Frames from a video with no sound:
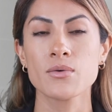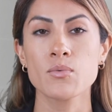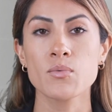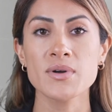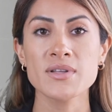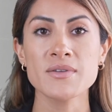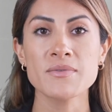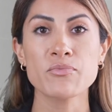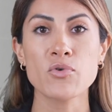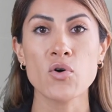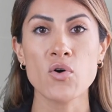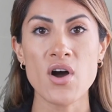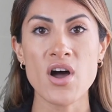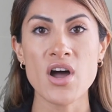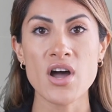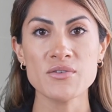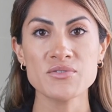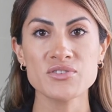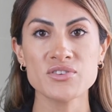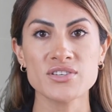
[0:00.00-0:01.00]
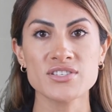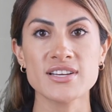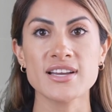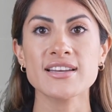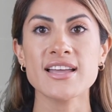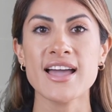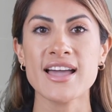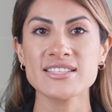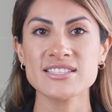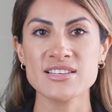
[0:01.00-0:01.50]
With a
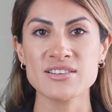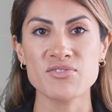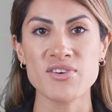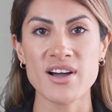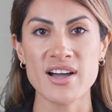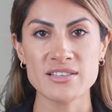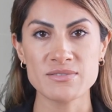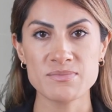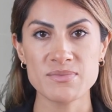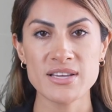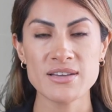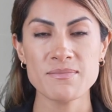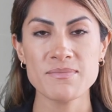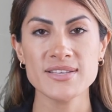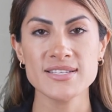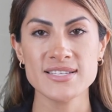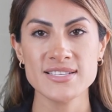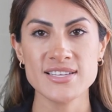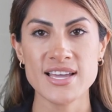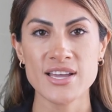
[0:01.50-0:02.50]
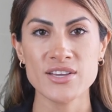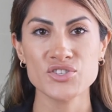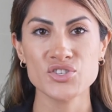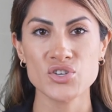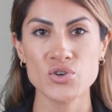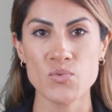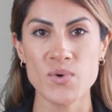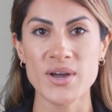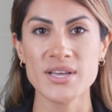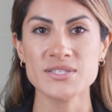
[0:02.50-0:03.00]
485mm
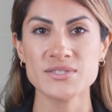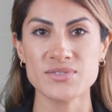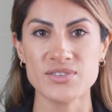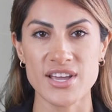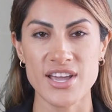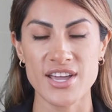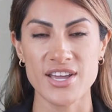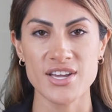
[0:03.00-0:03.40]
entry width,